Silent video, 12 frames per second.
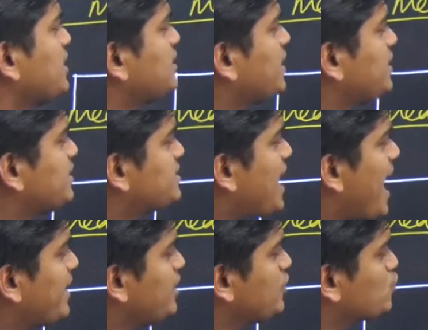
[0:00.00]
then this
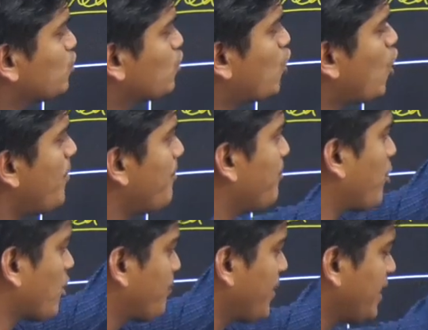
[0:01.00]
I should come
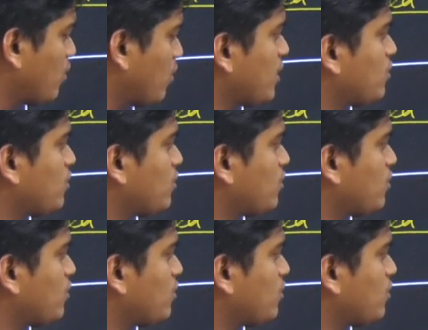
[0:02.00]
perpendicular